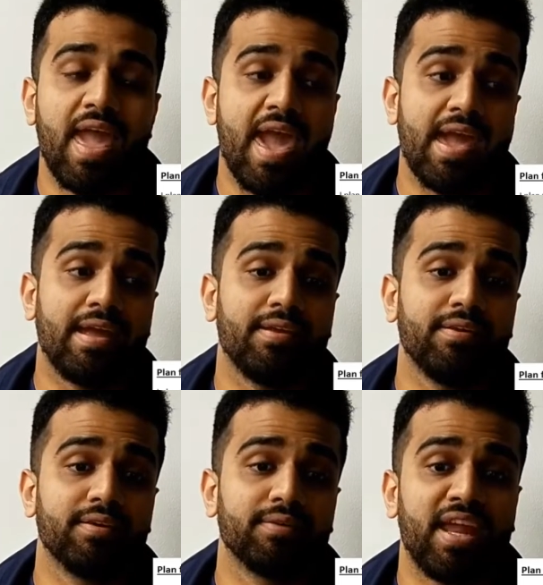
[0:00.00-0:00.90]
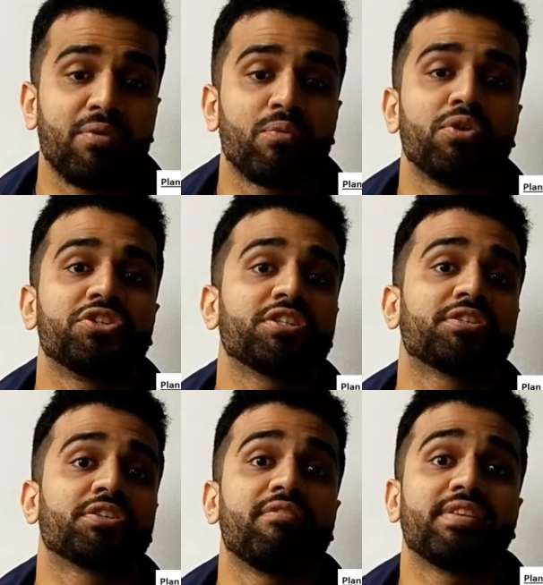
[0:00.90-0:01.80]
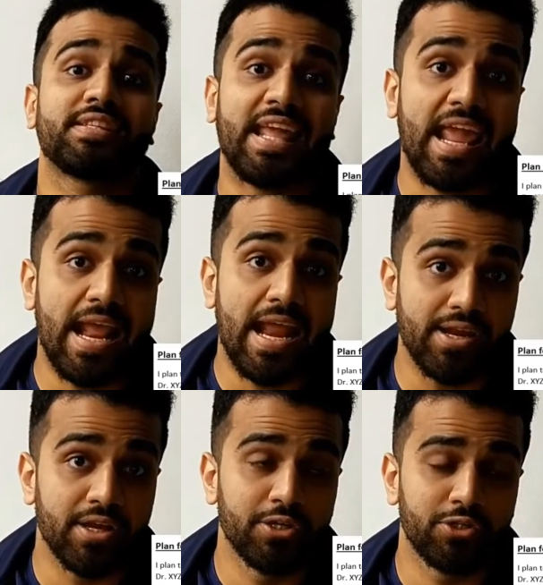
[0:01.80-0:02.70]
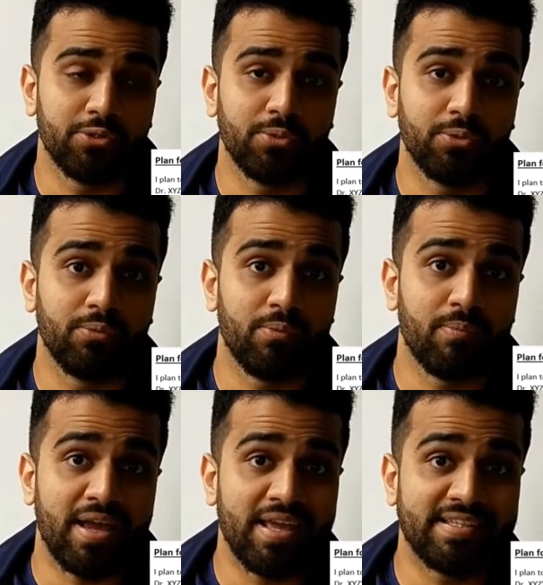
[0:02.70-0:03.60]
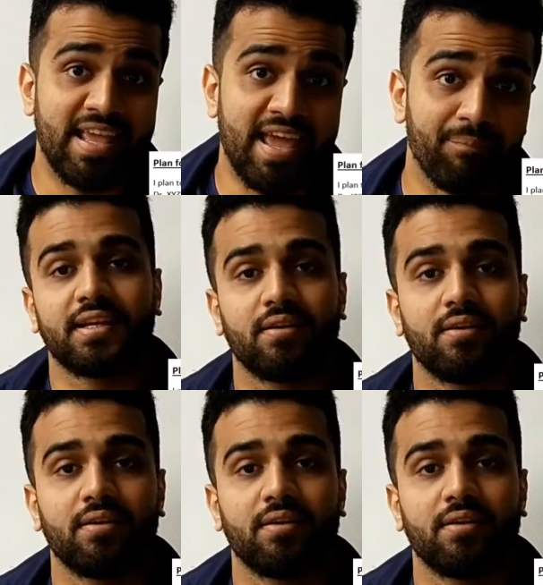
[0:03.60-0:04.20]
and it would just serve as an aid to my exam.